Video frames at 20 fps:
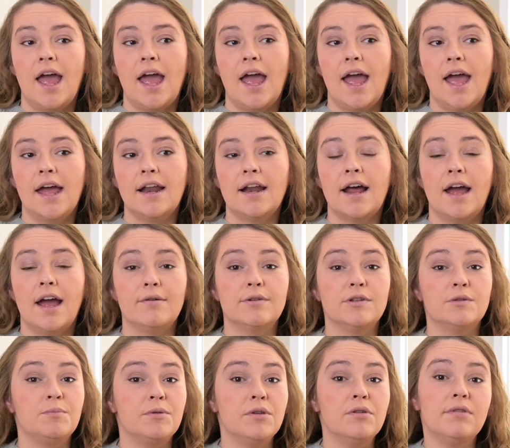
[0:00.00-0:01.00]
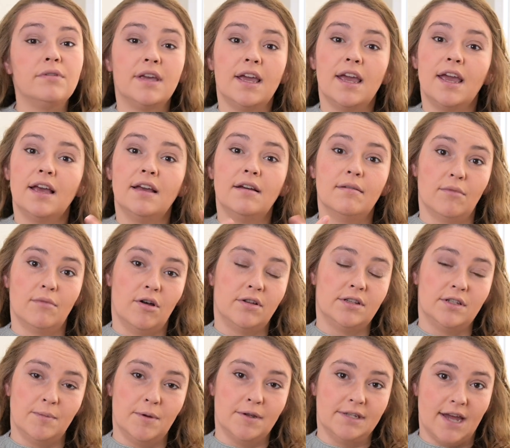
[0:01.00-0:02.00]
and I was puking
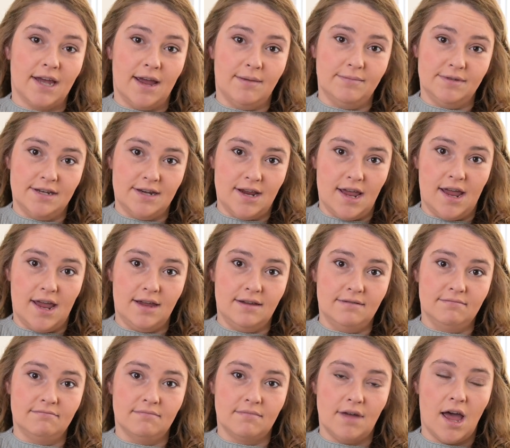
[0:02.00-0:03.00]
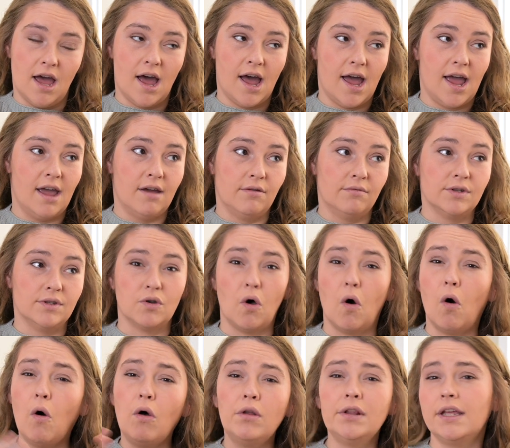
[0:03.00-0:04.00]
multiple times a day. I was
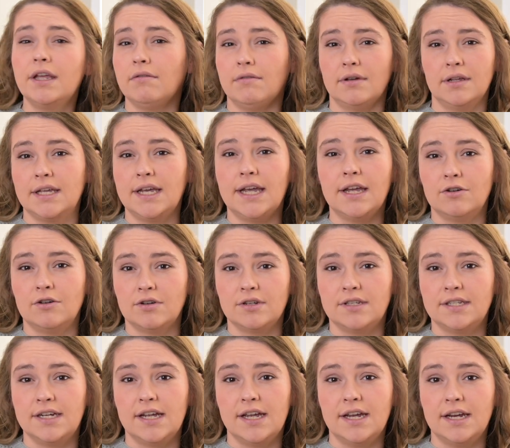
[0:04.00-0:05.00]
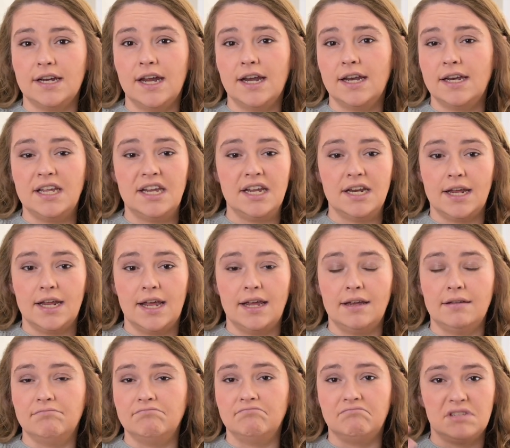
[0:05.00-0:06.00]
only really interested in
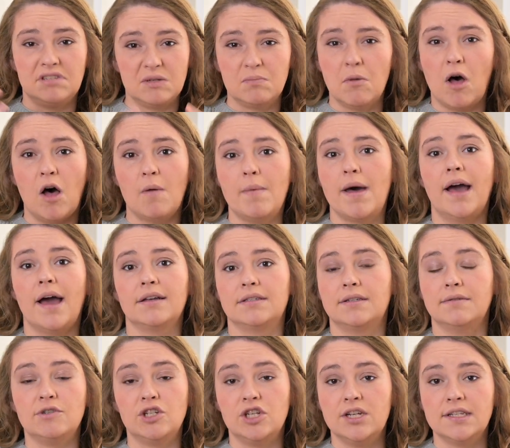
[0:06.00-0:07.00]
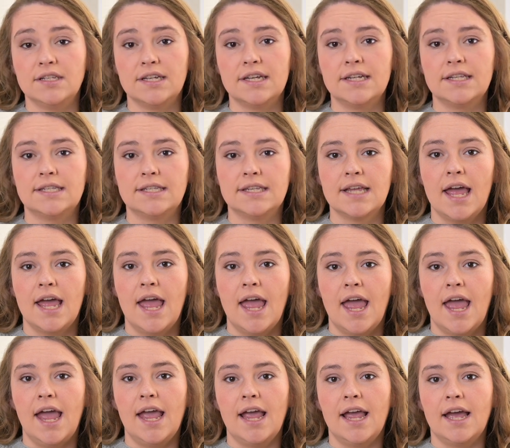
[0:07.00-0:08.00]
eating small bags of Cheez-Its,
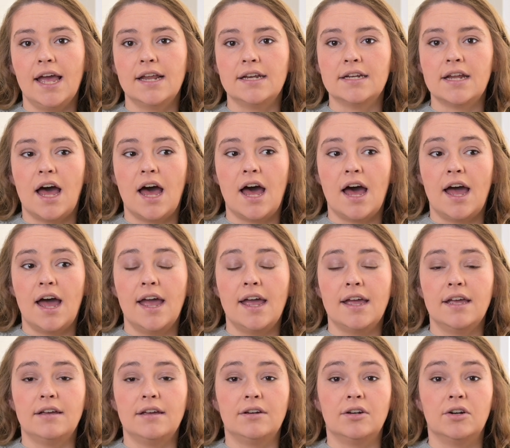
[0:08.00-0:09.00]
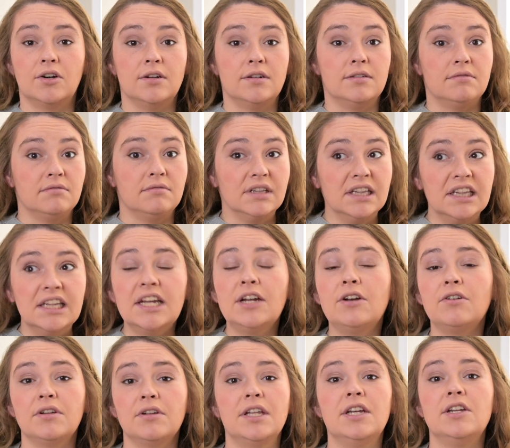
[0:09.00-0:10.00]
and I could
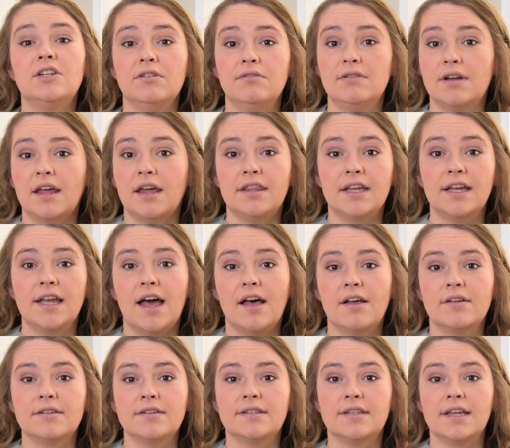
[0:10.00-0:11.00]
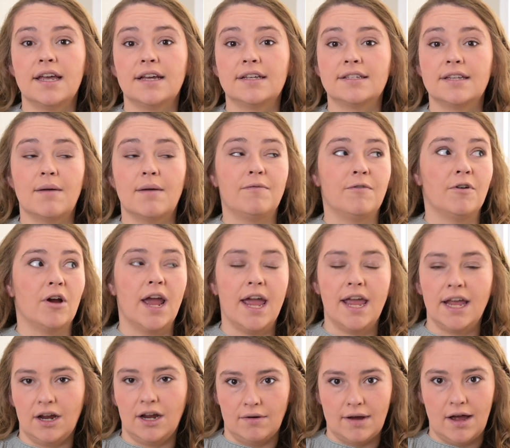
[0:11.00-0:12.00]
literally do nothing else except for
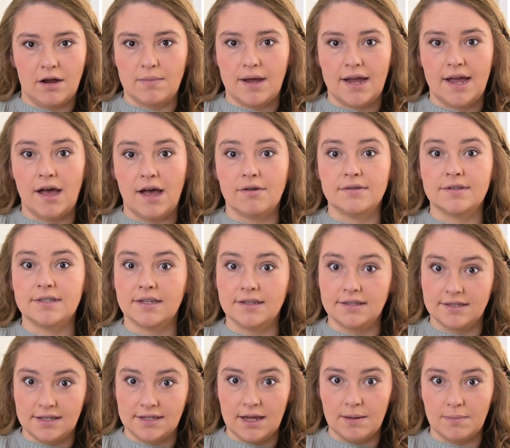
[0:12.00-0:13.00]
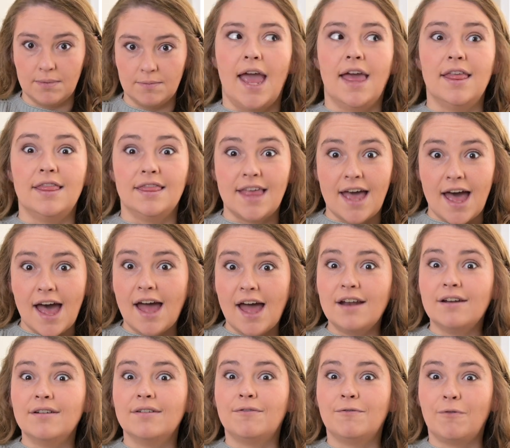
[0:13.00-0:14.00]
hang around my house and sleep. And
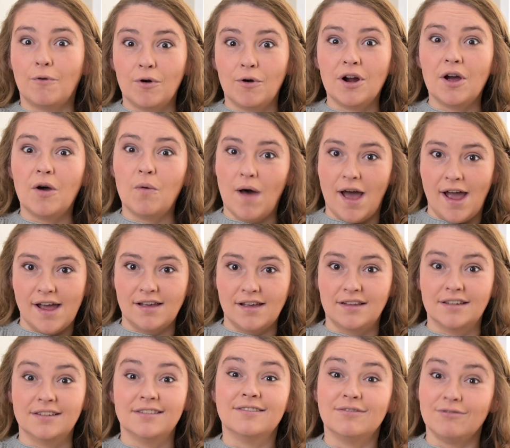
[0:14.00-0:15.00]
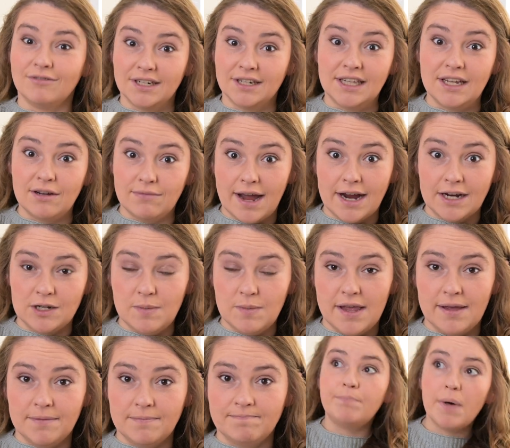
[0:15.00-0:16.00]
that, for a while, really wrecked
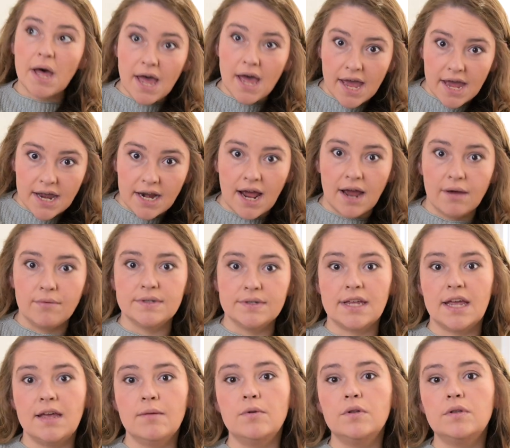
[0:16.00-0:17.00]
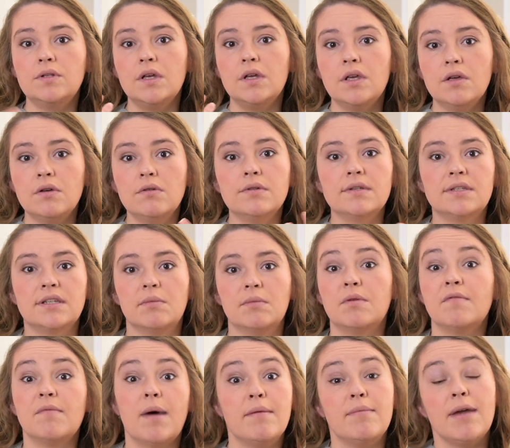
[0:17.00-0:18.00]
me. But I was able to use some
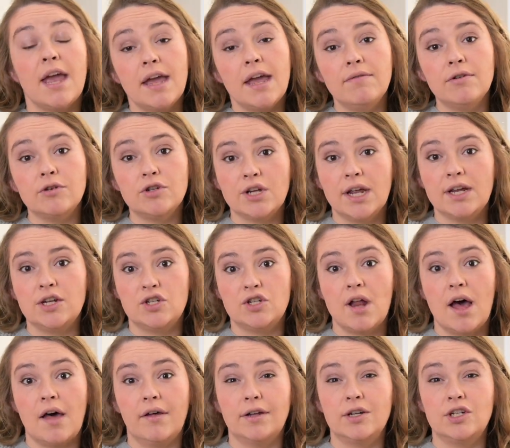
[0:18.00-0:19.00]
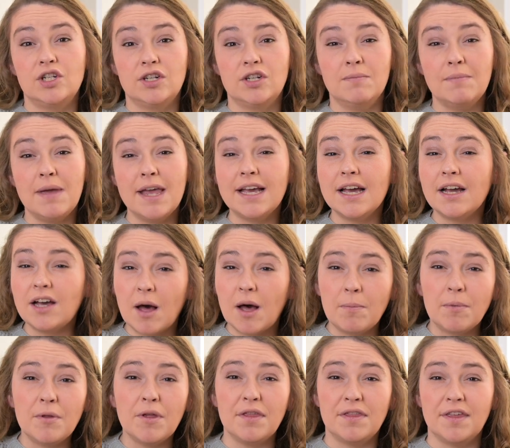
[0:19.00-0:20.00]
of my behavior change knowledge to make a
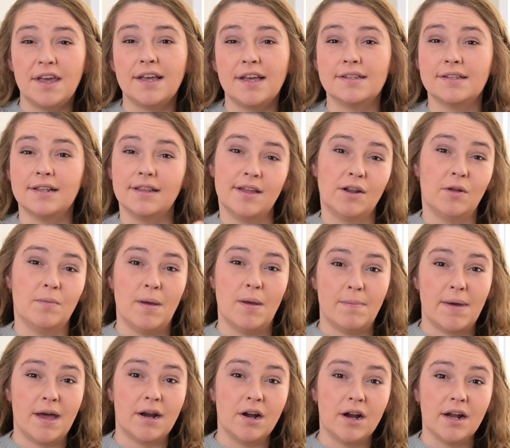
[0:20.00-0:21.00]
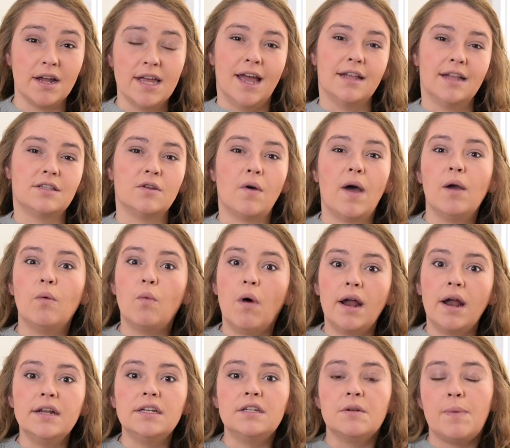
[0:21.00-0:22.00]
couple of things a little bit better, and so I
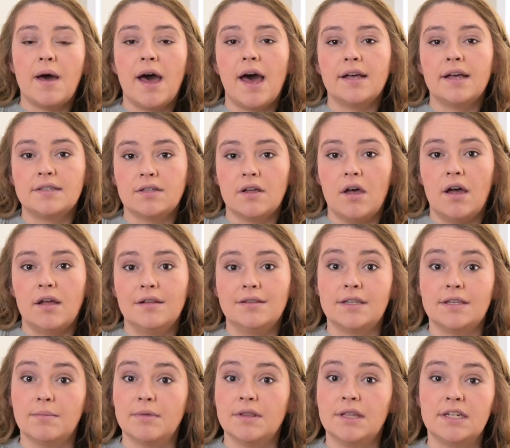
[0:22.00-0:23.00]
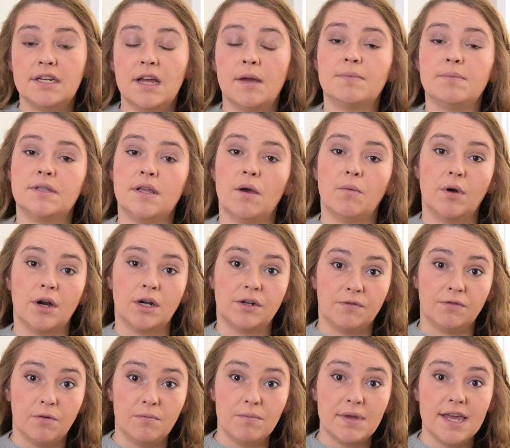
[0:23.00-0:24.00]
wanted to pass on some of the tips that worked
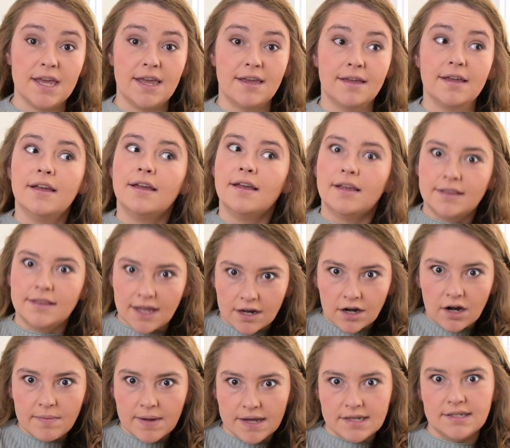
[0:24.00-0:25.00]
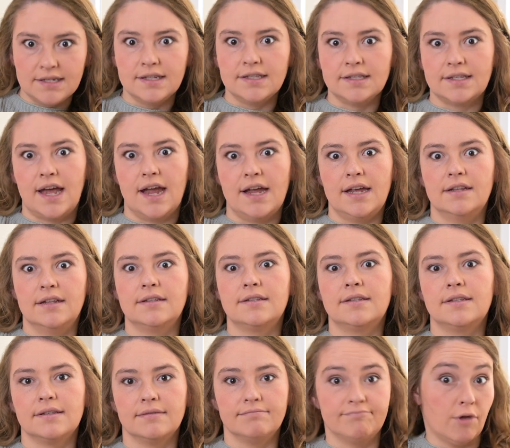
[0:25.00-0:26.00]
for me that are based in
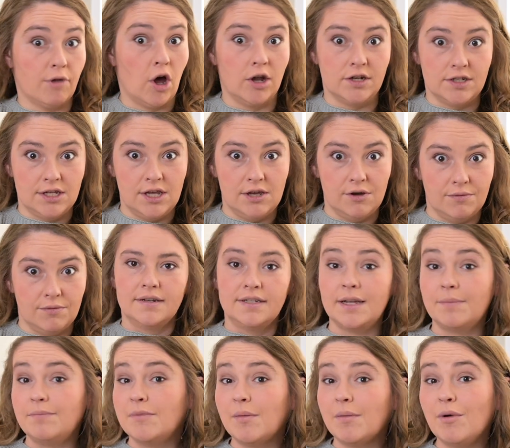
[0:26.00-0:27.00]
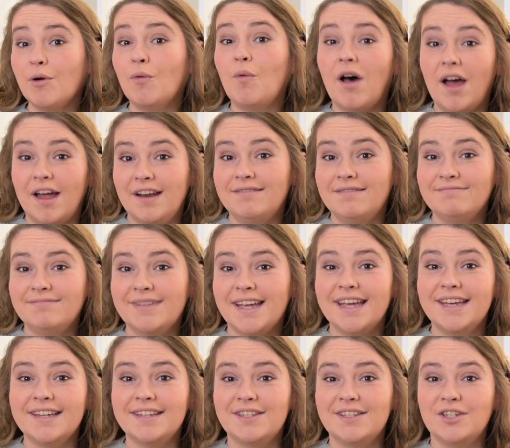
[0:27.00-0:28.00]
science onto you. Tip number 1
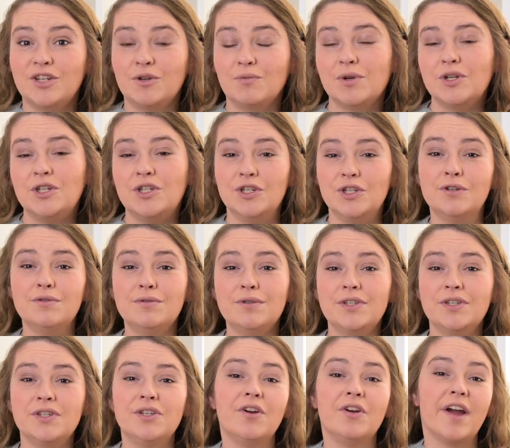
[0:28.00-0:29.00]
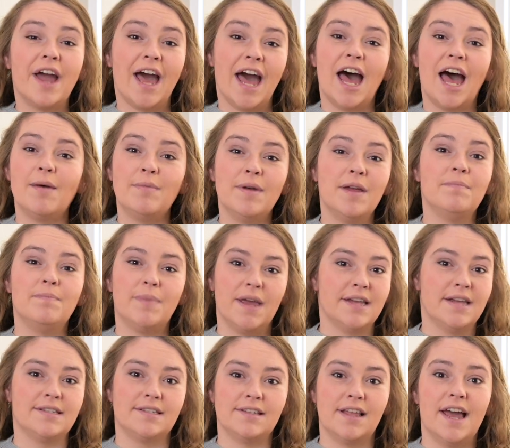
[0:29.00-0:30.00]
is to reduce your habit
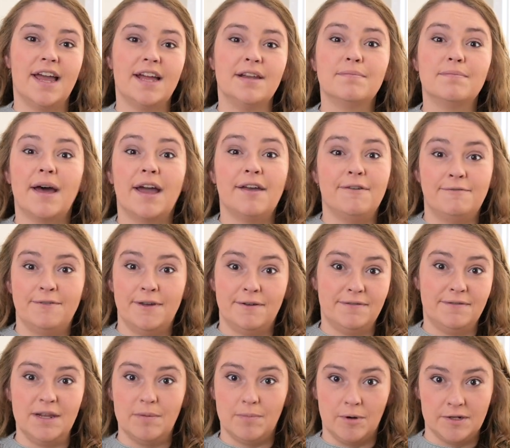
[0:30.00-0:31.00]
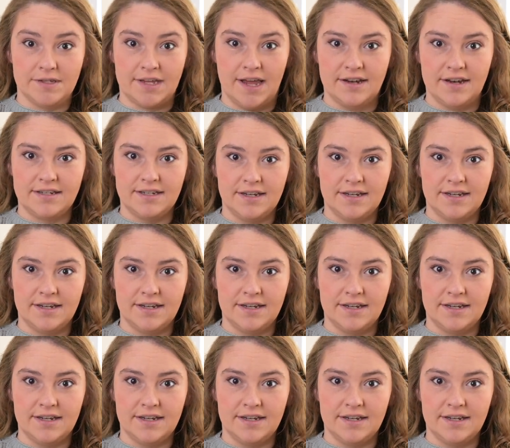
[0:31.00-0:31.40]
baseline by 50%.